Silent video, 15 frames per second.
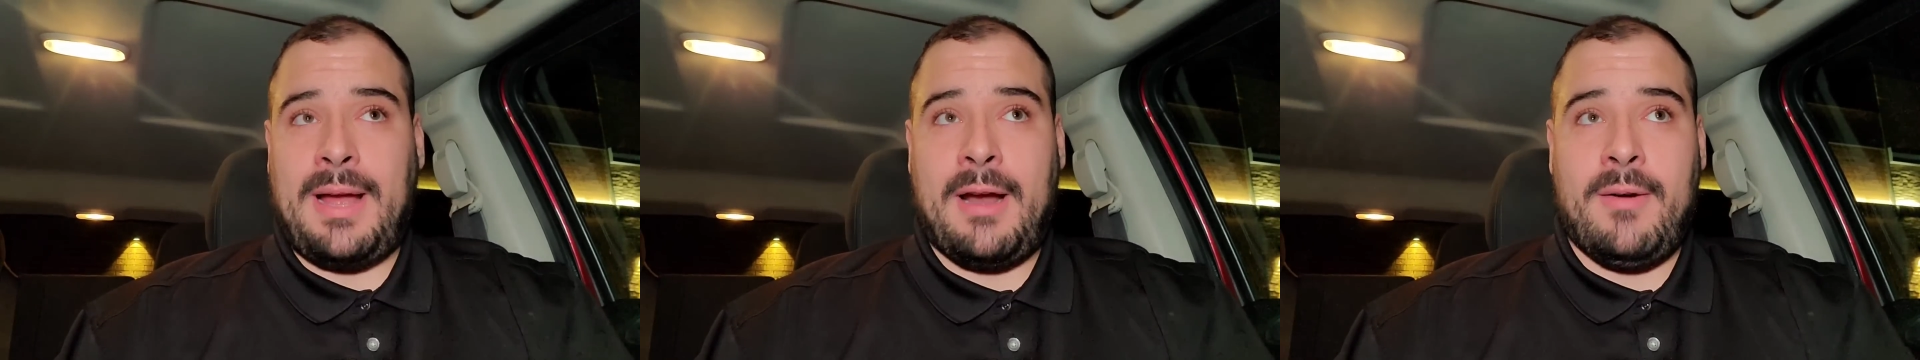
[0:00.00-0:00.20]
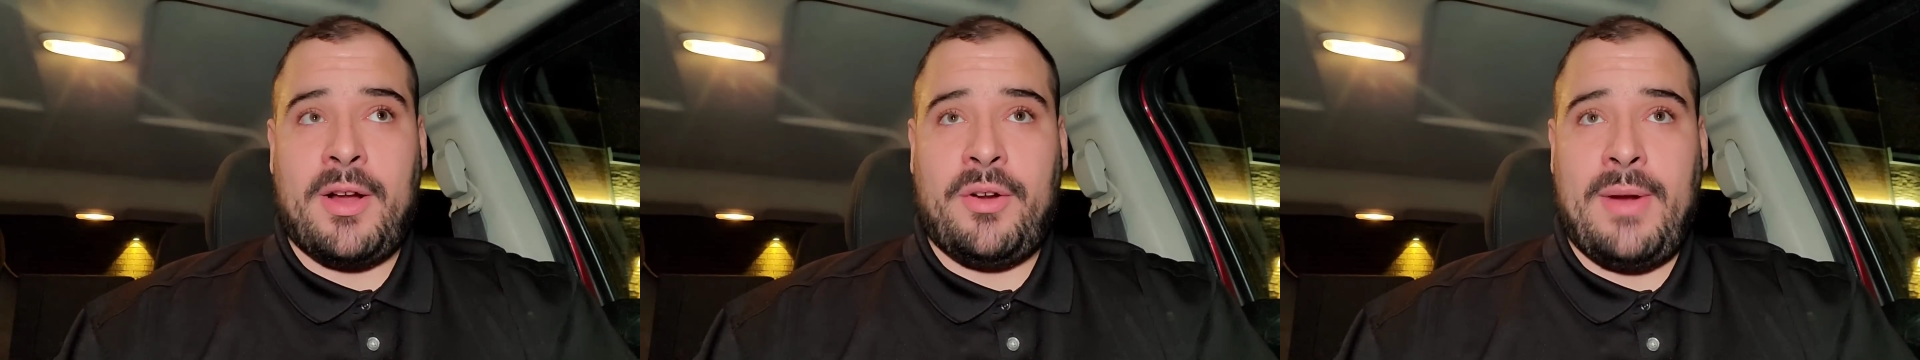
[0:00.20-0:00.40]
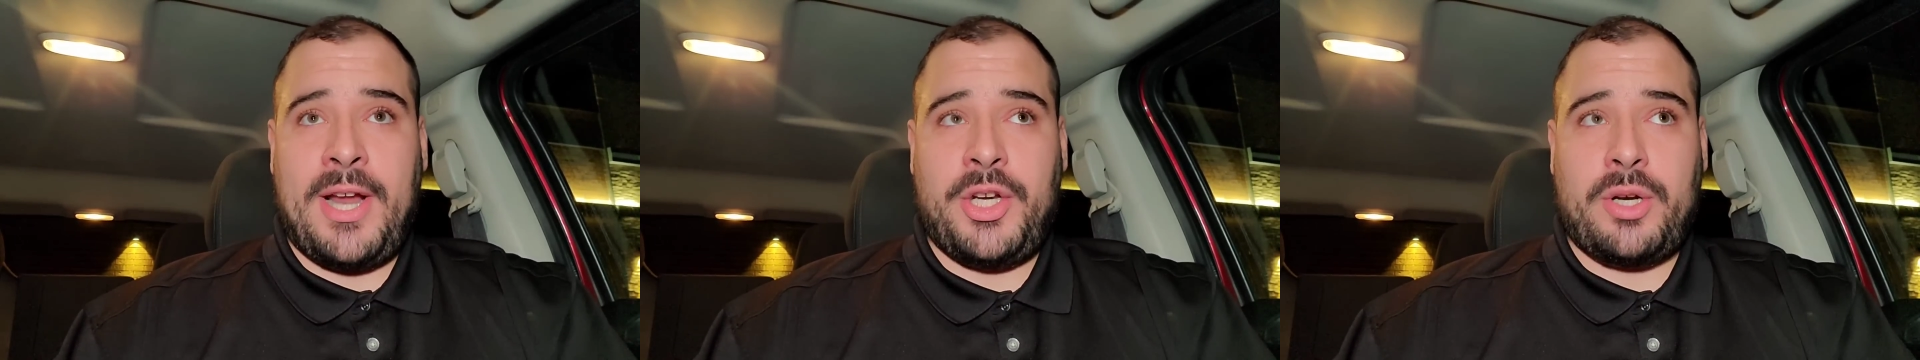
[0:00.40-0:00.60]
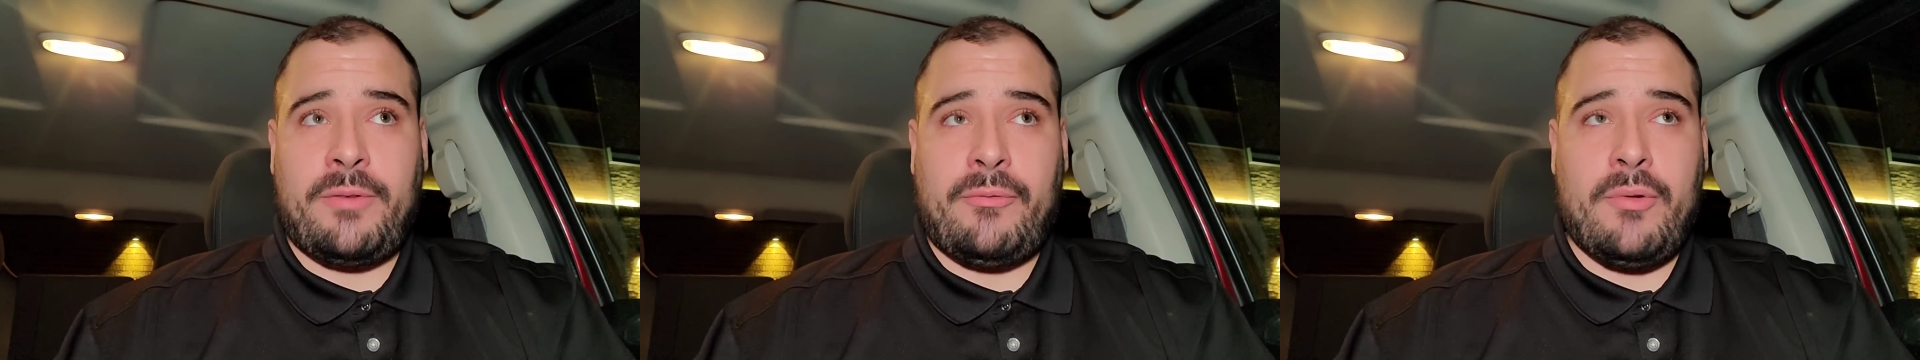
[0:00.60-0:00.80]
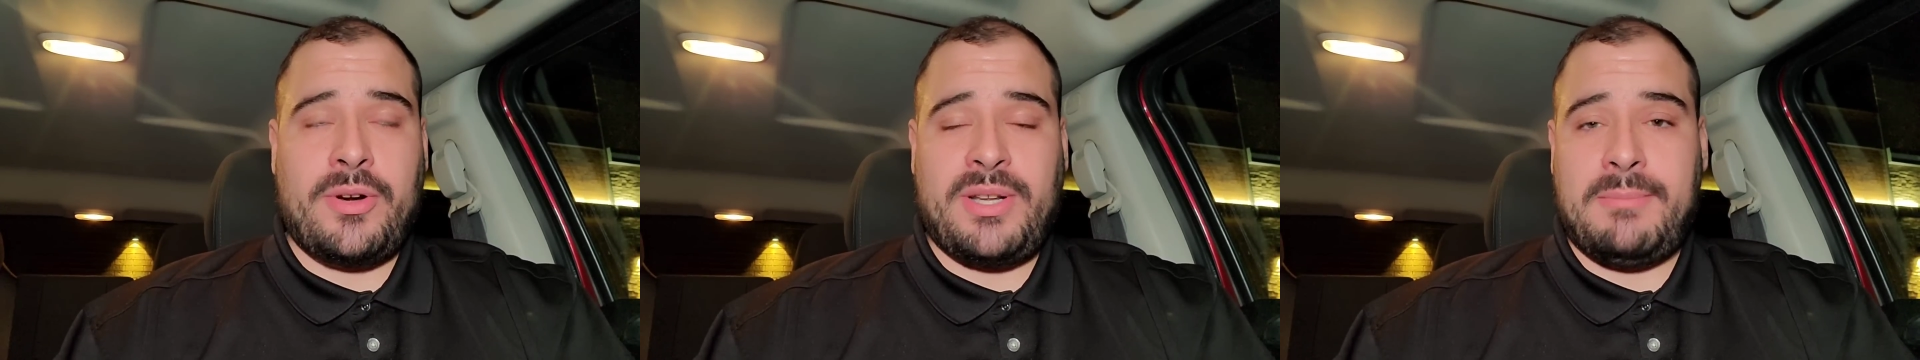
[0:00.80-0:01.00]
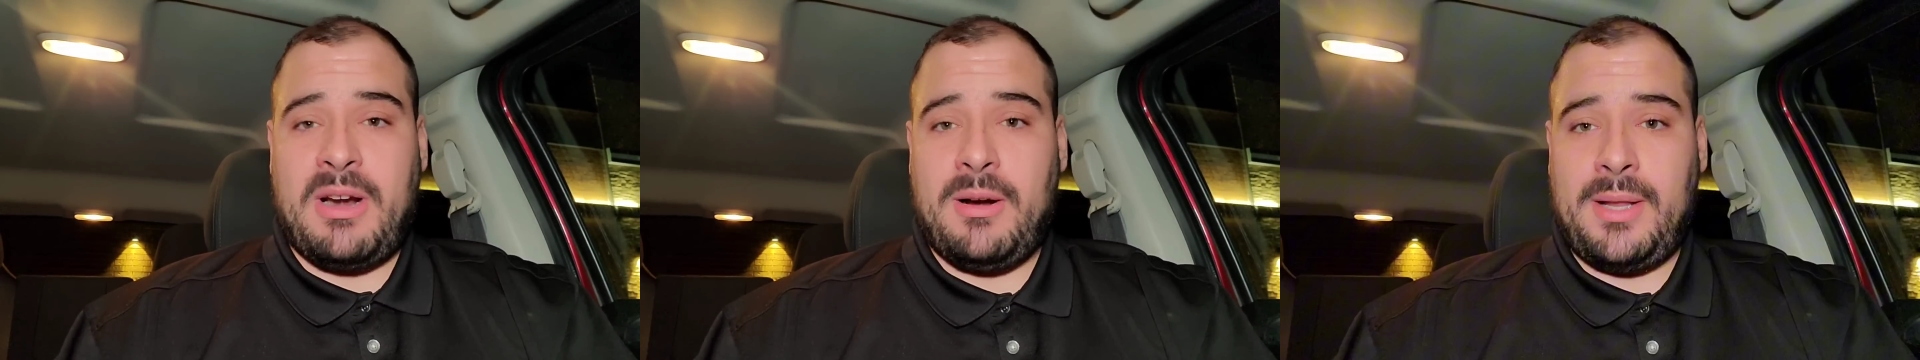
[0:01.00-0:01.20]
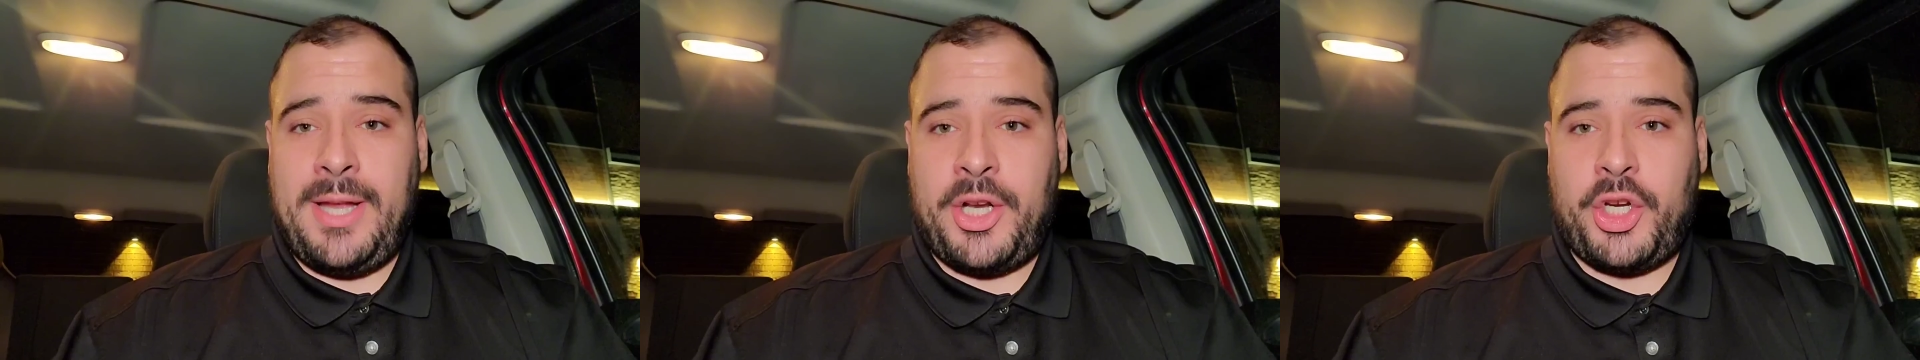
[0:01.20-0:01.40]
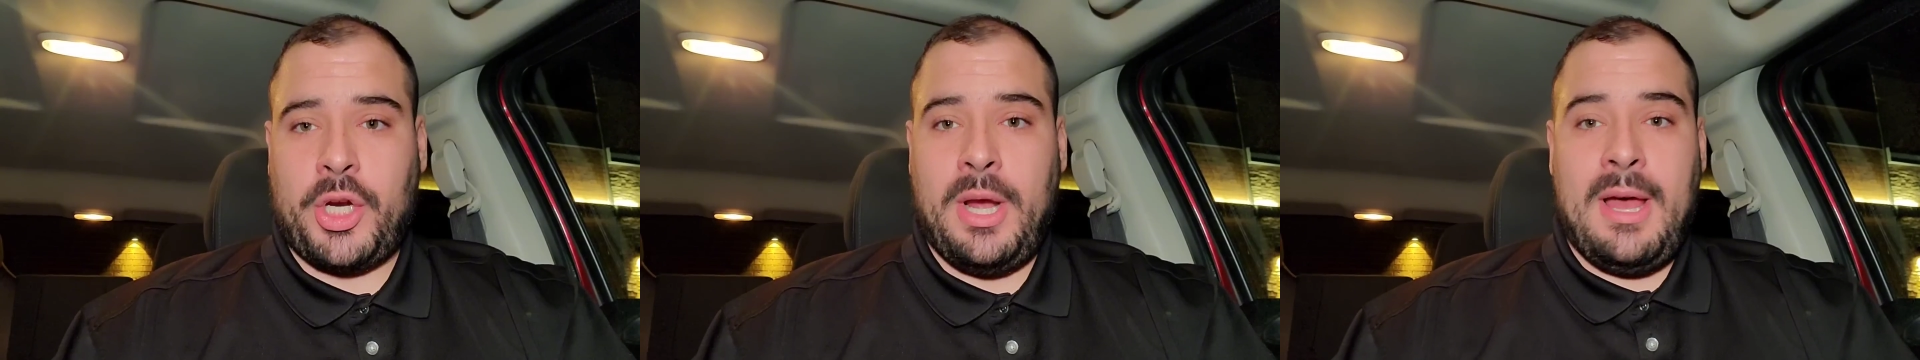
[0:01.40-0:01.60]
Eric Granger, for Tamara
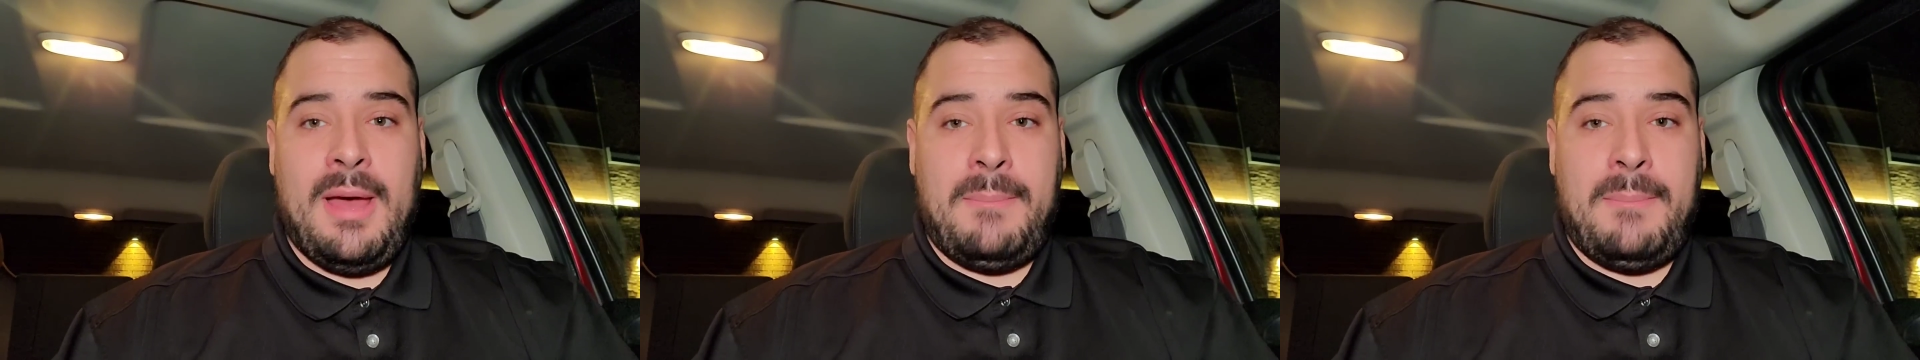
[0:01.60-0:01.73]
Lich,